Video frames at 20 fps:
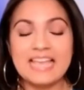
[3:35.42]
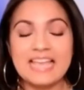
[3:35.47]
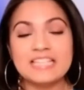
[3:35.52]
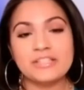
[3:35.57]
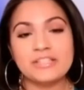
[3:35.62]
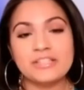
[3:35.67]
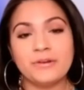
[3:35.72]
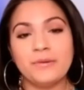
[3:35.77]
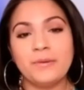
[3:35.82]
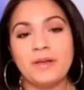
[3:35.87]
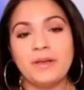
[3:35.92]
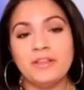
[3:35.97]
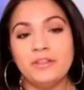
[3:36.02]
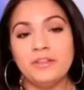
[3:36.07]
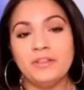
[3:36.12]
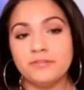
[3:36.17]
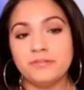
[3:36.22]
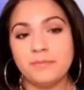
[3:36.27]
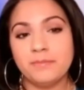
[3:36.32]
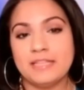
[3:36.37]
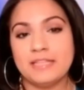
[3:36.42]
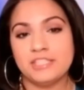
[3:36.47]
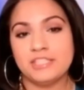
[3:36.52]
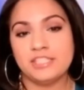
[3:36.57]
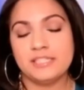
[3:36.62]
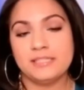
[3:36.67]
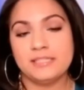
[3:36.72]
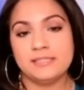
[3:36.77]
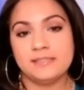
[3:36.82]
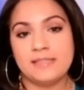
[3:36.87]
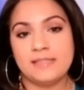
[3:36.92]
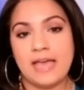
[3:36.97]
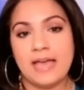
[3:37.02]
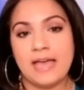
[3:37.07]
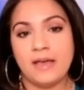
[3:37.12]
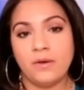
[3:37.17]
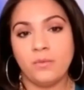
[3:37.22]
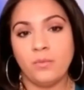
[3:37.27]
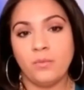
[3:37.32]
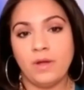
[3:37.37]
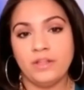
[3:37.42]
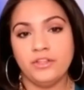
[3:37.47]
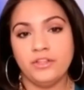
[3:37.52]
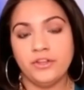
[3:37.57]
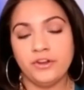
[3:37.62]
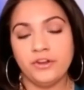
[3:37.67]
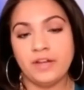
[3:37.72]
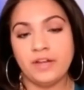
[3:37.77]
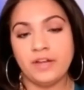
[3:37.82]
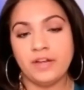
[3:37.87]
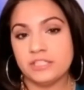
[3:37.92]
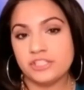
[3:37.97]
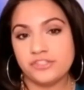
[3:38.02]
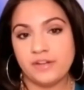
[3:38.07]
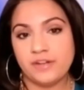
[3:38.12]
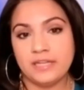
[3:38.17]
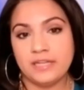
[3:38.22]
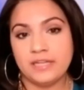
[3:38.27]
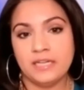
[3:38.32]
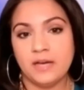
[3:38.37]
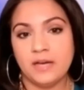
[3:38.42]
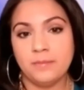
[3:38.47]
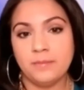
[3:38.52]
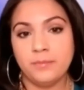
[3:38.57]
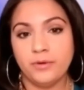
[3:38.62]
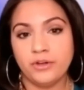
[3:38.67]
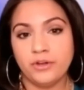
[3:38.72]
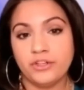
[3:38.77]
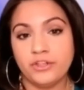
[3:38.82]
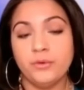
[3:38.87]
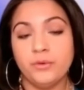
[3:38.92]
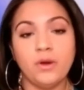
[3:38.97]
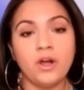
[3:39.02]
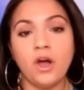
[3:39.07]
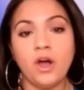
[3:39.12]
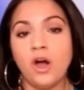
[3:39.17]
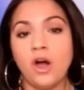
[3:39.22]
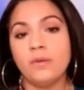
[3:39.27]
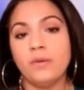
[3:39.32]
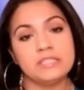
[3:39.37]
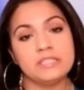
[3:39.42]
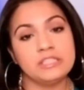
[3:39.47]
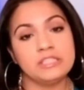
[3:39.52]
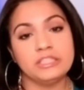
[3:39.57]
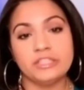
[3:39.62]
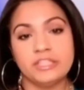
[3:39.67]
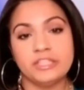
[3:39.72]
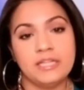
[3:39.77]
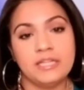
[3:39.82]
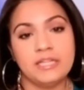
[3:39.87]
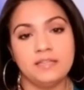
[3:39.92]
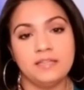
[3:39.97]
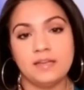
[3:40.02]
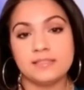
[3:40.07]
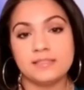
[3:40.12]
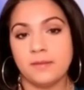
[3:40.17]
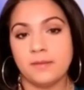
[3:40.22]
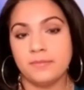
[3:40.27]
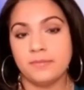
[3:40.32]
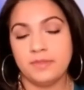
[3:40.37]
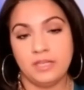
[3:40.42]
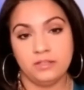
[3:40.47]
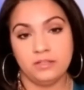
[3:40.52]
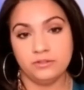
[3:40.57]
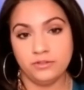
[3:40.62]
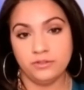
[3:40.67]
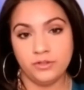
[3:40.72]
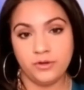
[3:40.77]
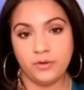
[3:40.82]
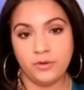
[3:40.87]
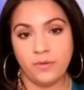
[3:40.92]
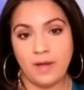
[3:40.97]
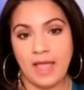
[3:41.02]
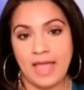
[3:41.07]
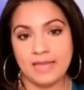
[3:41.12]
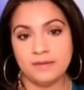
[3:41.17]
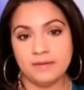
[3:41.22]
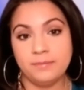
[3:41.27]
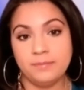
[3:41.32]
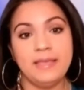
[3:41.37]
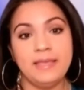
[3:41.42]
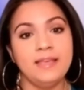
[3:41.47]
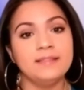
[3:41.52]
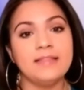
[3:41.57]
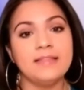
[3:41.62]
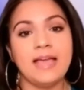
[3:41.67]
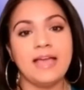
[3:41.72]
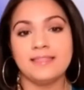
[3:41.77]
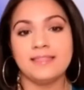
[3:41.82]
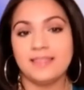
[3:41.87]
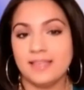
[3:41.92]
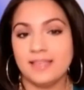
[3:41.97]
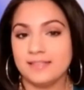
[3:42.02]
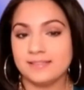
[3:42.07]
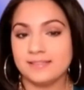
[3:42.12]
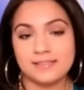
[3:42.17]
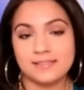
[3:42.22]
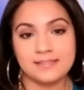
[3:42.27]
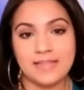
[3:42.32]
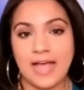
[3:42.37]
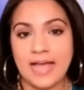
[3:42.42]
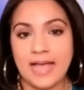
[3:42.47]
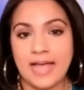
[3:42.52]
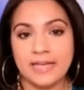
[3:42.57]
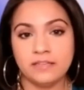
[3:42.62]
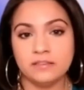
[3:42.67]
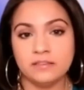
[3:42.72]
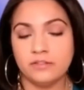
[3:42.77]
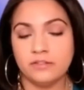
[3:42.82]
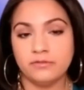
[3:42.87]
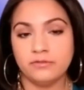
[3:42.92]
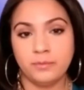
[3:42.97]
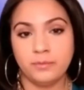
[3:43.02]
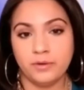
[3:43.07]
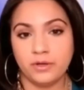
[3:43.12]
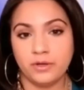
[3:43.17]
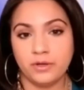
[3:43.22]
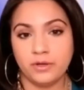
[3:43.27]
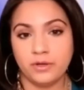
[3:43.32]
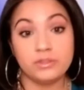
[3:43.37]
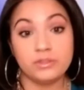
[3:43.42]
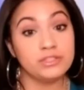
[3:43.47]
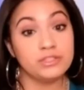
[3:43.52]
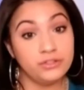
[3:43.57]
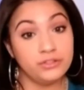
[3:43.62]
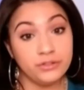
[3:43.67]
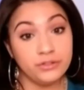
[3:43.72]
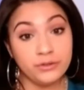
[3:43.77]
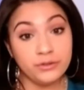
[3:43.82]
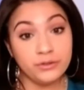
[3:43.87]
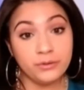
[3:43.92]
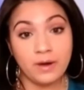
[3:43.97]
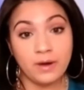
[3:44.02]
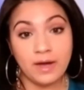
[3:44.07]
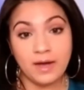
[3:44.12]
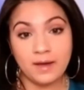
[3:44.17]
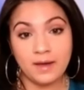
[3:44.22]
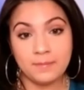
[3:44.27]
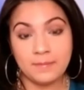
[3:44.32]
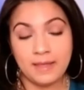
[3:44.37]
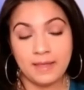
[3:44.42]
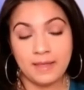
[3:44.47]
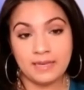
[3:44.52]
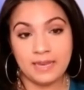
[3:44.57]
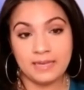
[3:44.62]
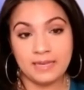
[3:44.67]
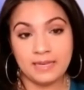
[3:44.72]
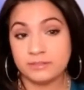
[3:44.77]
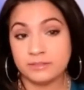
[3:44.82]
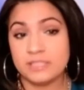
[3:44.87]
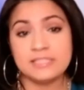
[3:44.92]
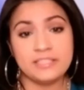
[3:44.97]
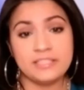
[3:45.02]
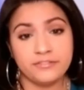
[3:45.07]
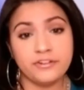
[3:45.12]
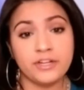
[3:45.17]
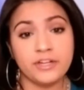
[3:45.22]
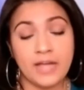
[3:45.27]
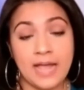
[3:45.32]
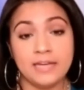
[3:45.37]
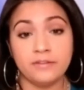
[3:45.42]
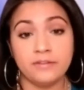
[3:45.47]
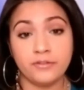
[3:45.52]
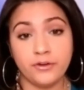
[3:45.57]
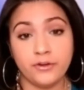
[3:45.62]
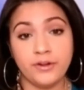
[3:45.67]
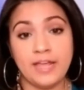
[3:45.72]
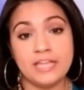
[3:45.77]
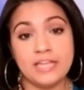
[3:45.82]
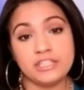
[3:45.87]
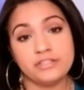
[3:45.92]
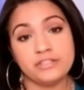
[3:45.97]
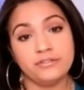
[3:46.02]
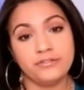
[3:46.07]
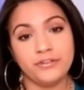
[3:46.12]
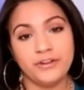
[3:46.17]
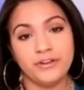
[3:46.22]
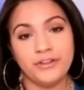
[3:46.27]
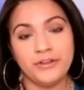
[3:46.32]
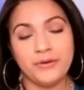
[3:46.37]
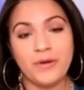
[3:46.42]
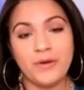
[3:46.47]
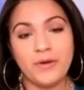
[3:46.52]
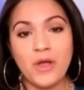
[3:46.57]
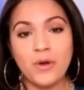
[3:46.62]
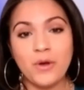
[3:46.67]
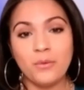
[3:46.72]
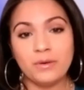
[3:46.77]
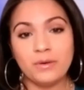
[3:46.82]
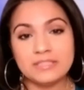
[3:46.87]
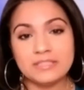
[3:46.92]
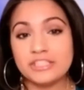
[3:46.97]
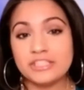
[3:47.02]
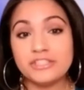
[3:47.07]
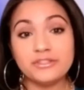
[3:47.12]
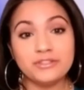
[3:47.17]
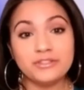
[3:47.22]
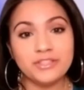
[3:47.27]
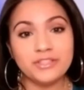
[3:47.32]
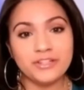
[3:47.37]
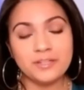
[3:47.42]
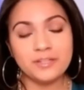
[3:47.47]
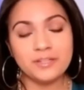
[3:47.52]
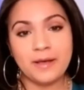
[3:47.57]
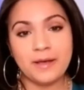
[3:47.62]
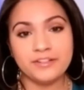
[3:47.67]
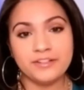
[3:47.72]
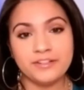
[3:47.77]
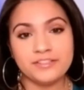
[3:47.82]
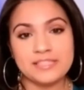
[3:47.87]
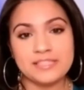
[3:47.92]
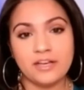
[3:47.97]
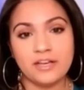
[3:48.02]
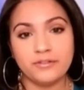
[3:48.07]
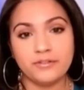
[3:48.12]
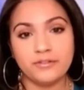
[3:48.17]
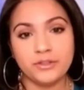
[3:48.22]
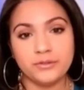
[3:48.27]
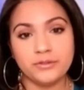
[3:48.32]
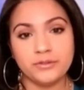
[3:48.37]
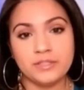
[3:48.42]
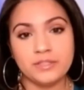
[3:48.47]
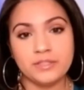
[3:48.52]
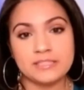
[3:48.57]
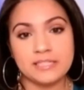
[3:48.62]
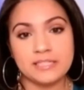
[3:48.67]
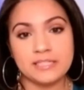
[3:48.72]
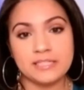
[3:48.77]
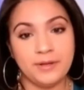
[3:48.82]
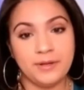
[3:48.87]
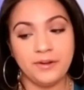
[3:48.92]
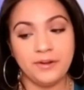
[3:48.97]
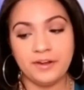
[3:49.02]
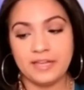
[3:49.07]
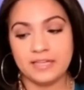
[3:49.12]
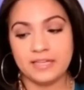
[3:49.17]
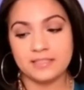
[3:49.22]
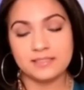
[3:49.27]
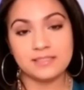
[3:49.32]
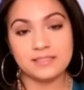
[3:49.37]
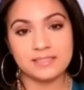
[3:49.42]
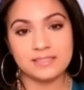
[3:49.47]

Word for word: So you've mentioned that when you're illustrating a book, you are always learning something new. And being that this style of book mm-hmm. was new, um, it, it was a different kind of creation for you. What mm-hmm. did you learn about yourself through this oh, experience?